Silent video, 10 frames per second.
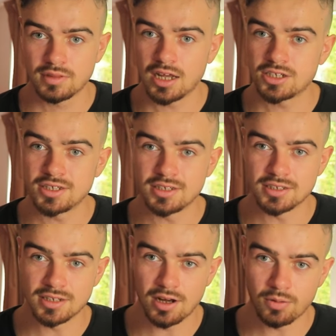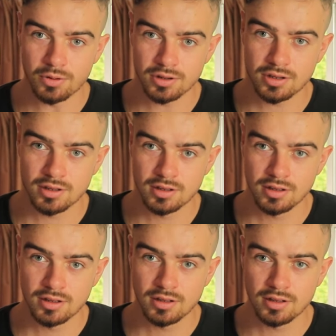That shit does not work.
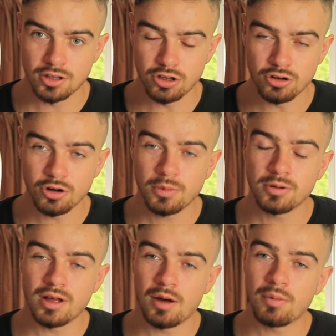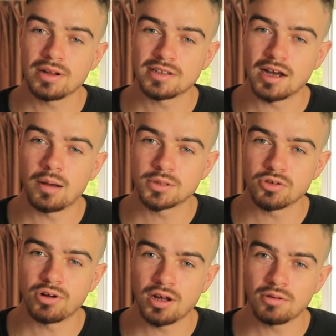You know how many times I
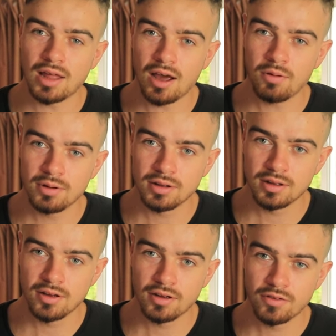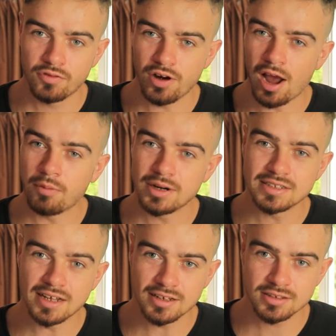read out loud? For how many
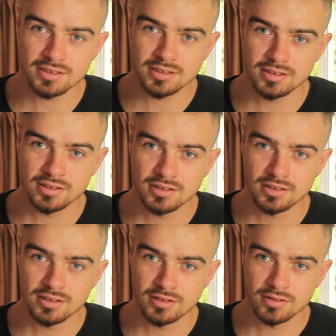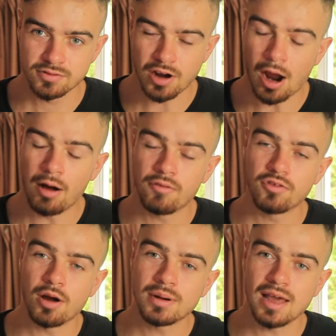days? For how,
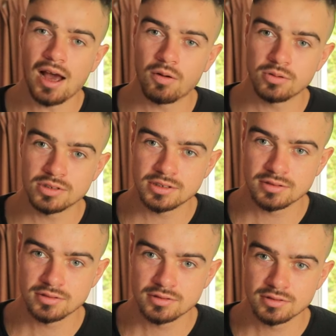for how many hours?